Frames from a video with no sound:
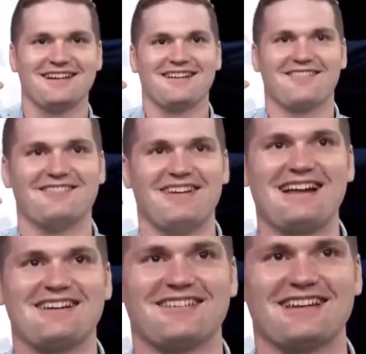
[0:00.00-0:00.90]
We're
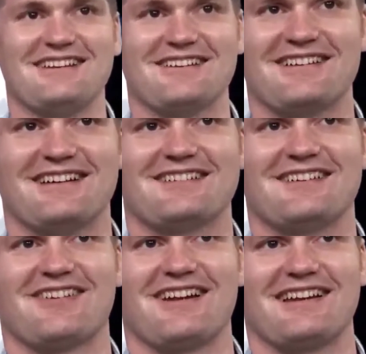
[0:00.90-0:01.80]
manually doing this. You
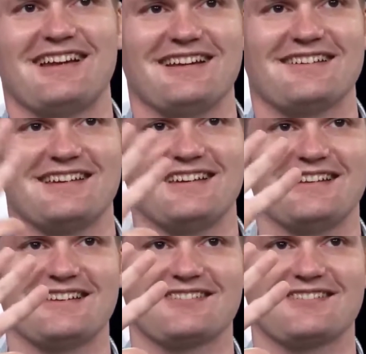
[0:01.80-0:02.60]
probably can't see this.